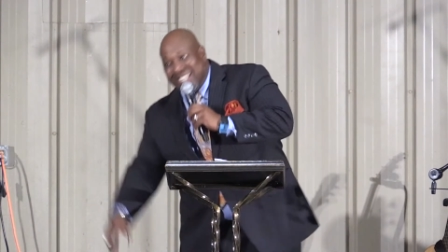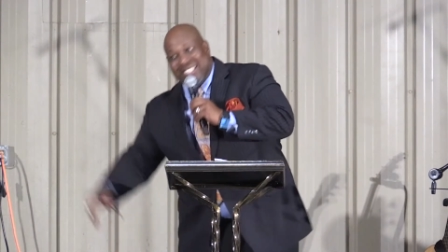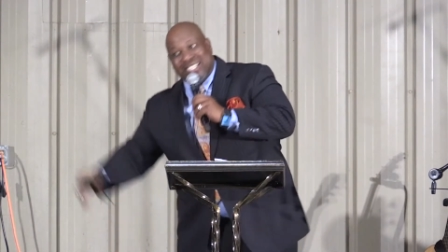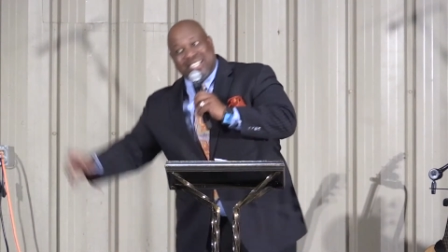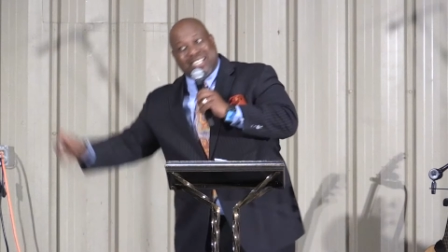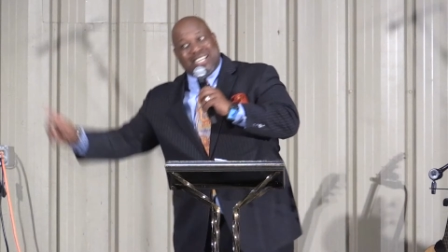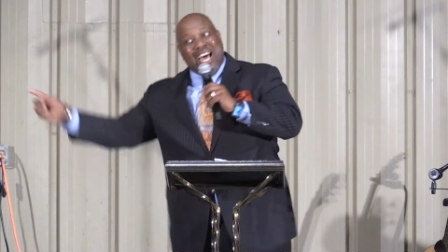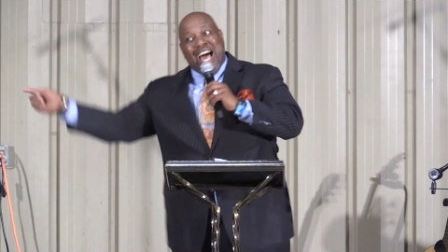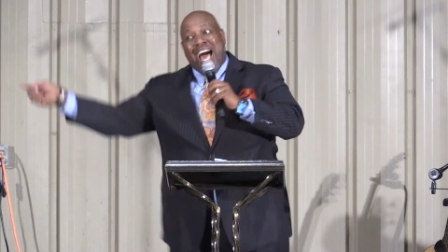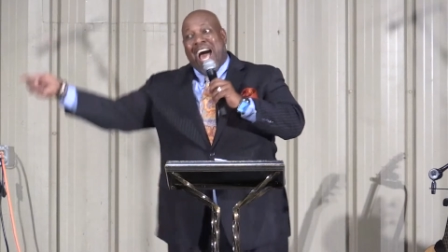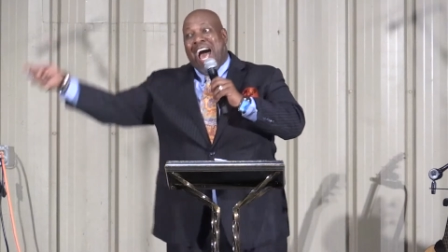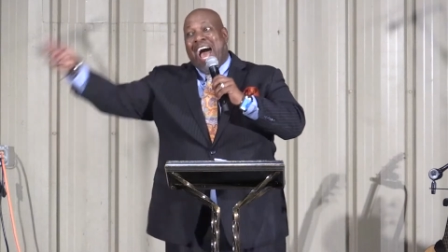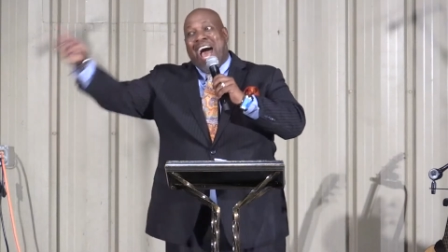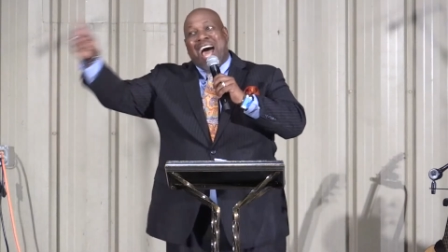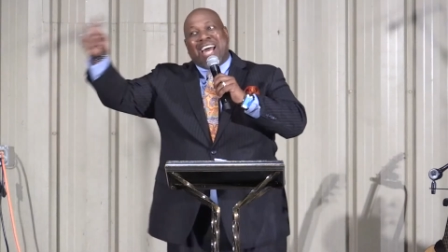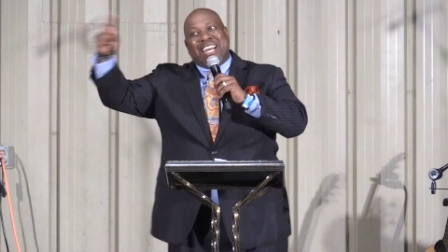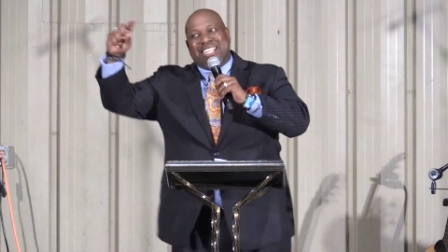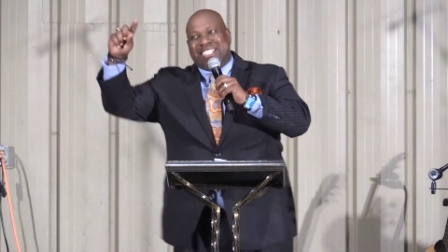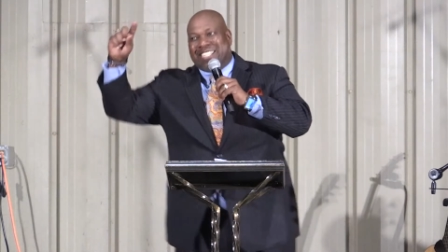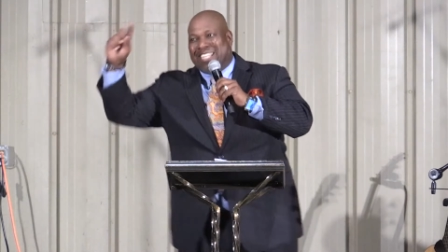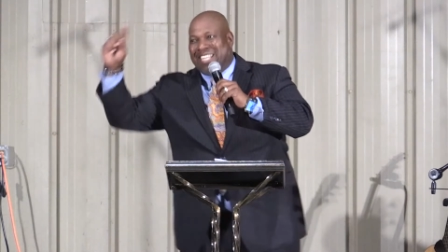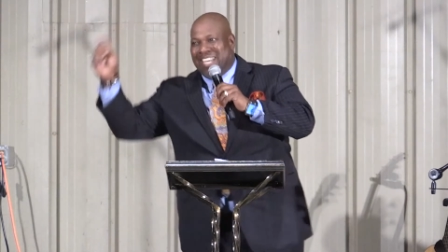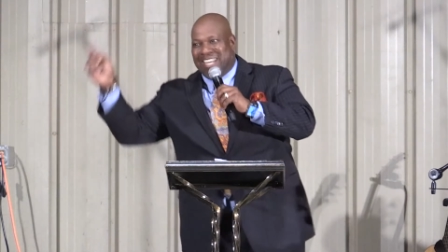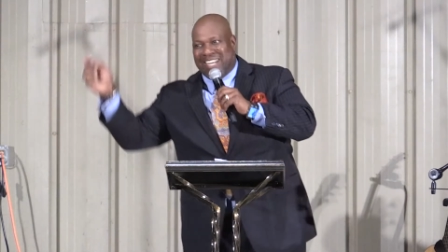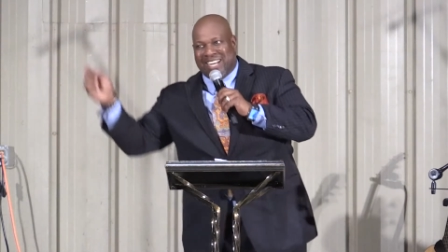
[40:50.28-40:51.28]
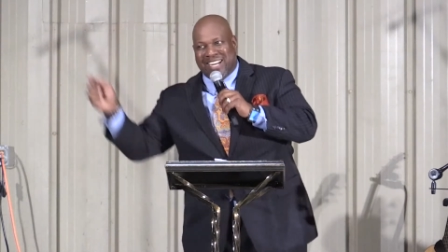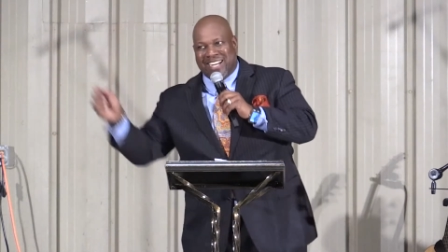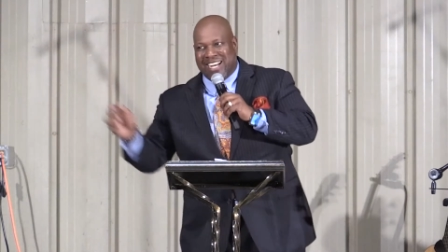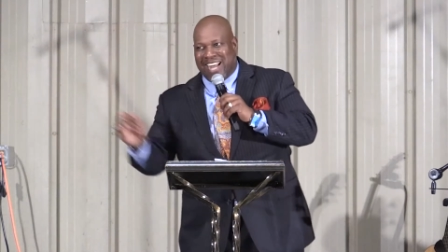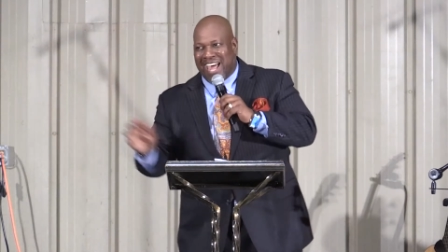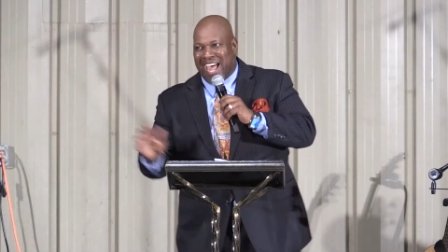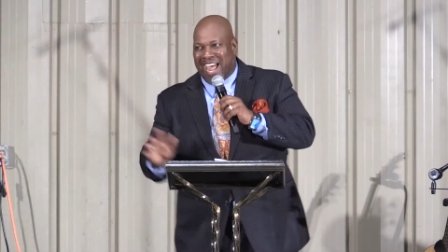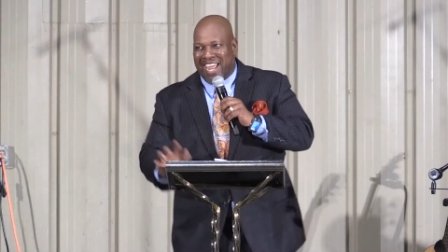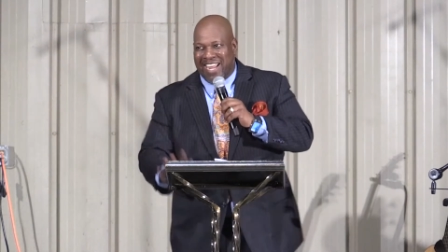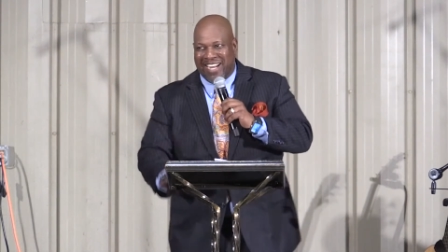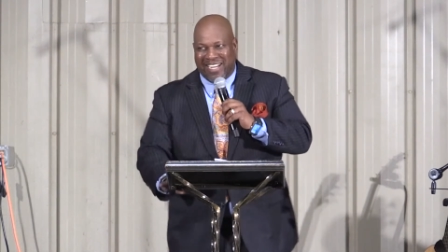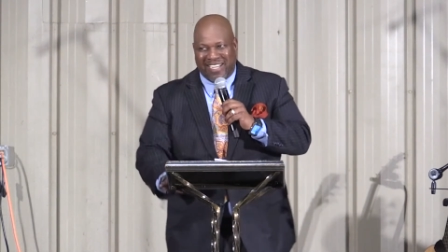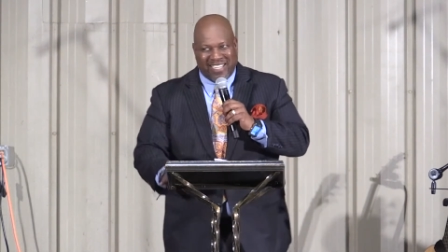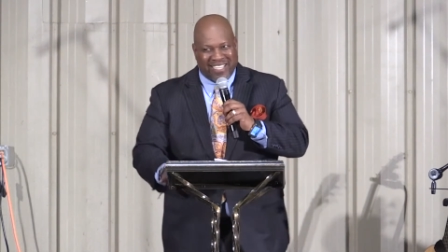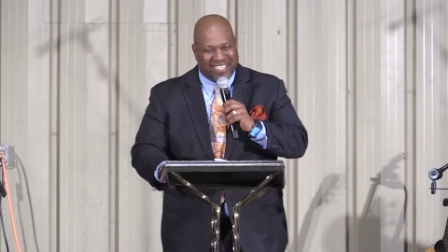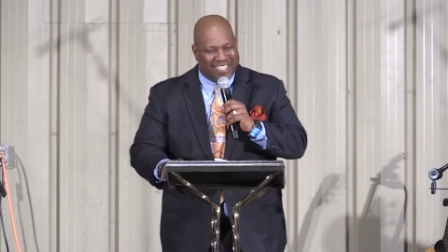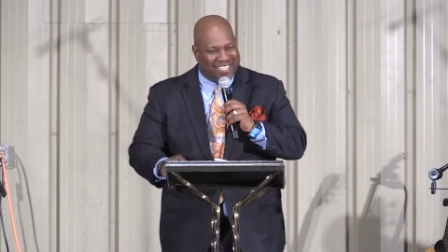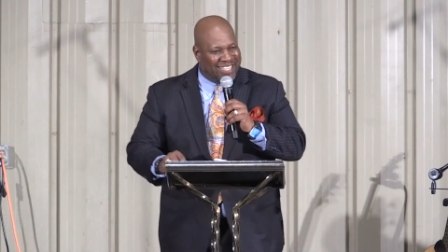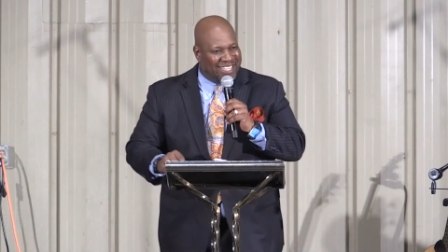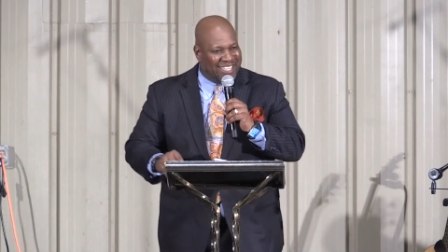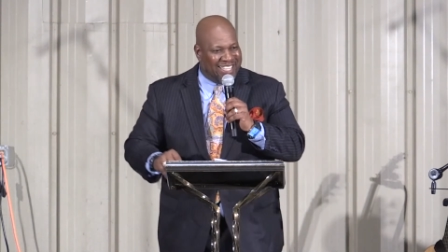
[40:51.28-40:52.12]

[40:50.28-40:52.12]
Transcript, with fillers: because God is here tonight.